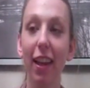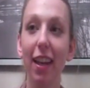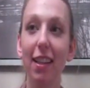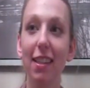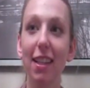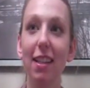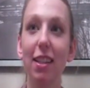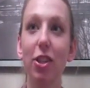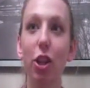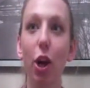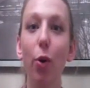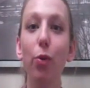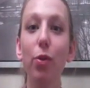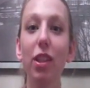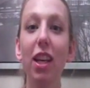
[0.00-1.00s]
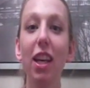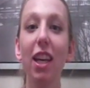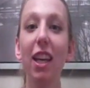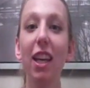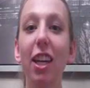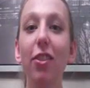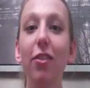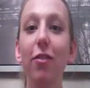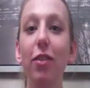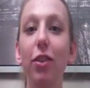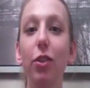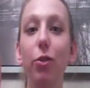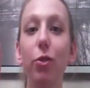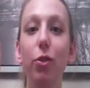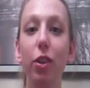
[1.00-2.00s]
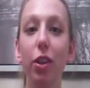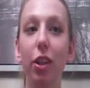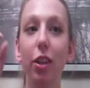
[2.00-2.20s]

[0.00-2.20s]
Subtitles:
and it says, don't confuse